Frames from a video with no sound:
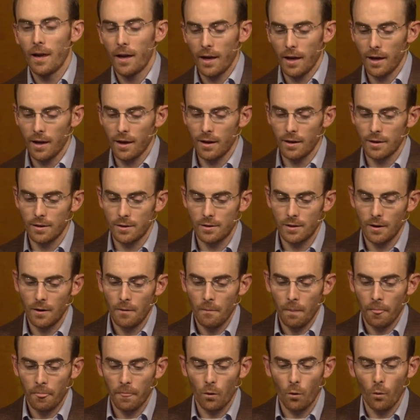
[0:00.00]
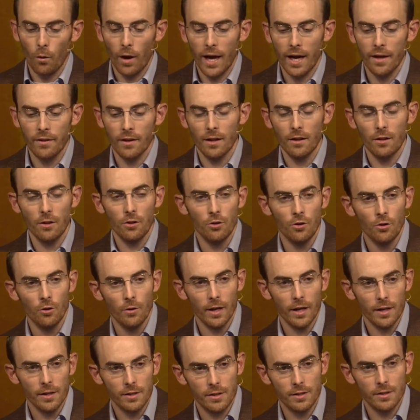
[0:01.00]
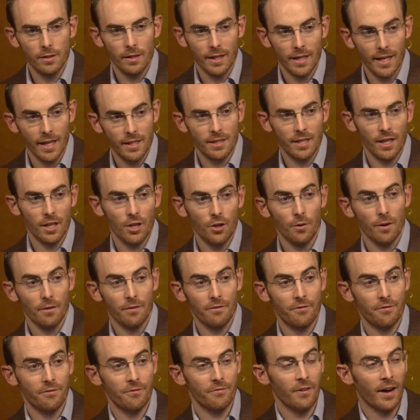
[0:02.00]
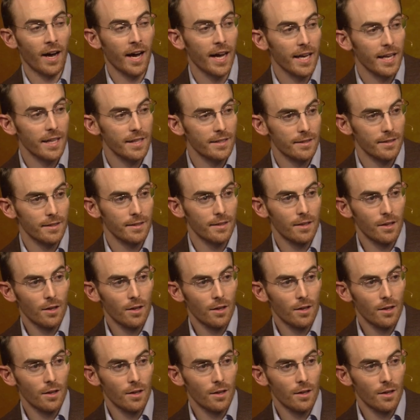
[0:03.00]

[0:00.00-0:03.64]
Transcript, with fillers: is the way that Lewis gets into a fight